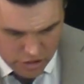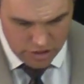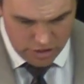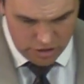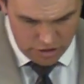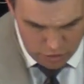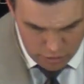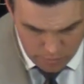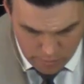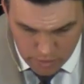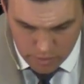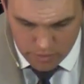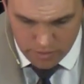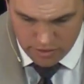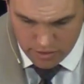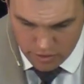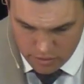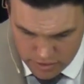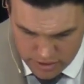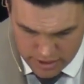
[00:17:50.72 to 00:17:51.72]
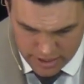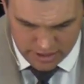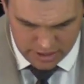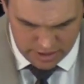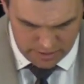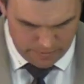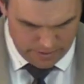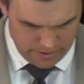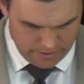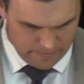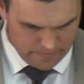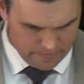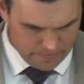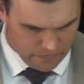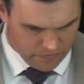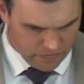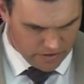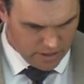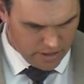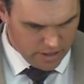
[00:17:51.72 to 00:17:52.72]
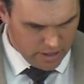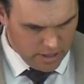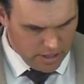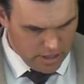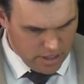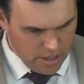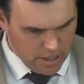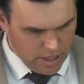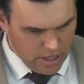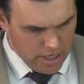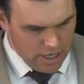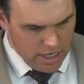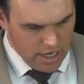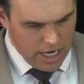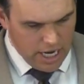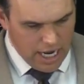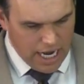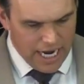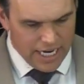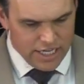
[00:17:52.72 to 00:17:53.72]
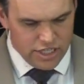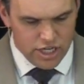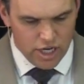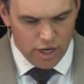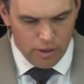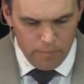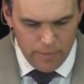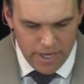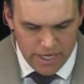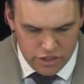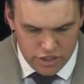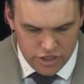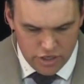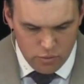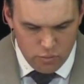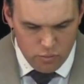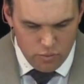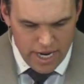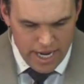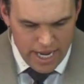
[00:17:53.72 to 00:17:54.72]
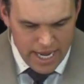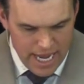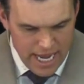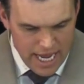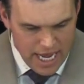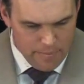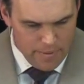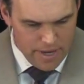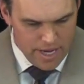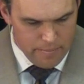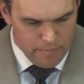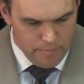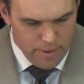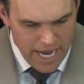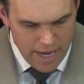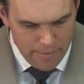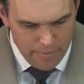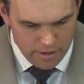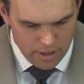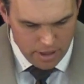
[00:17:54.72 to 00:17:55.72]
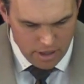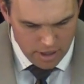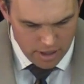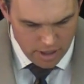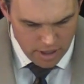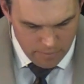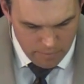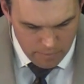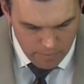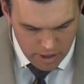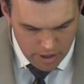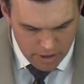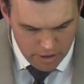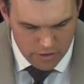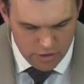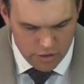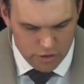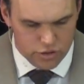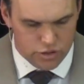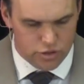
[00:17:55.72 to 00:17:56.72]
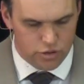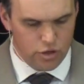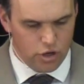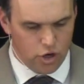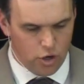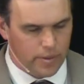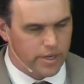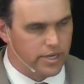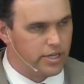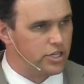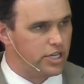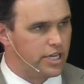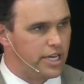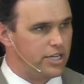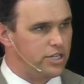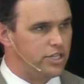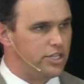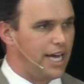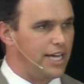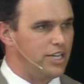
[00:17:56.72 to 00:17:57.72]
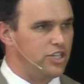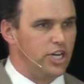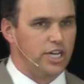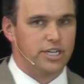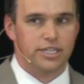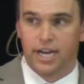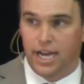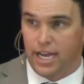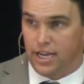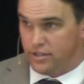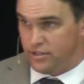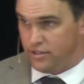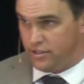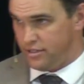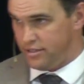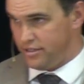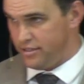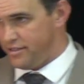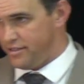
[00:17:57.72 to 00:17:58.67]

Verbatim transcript: and the new birth in the Old Testament. I shall mention Rahab and Babylon among those who know me. Did you catch that? Gentiles.